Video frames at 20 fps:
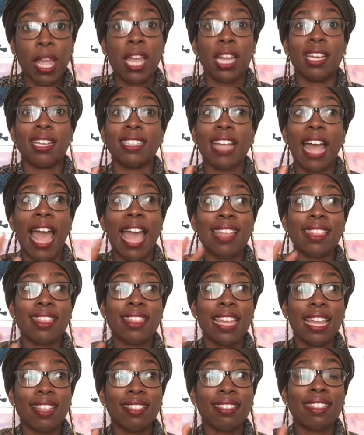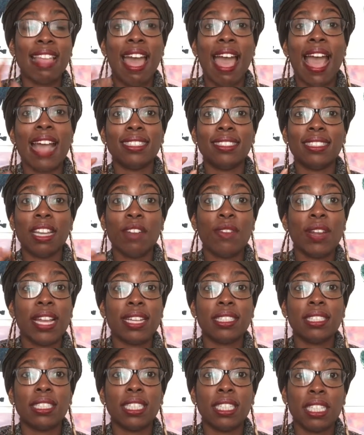because I think that definitely
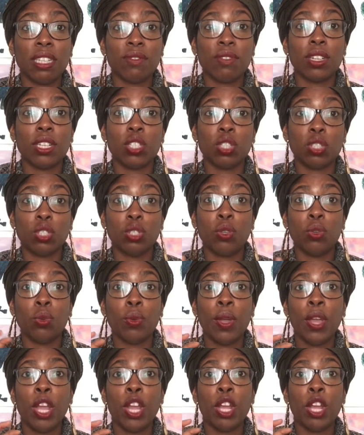has significance to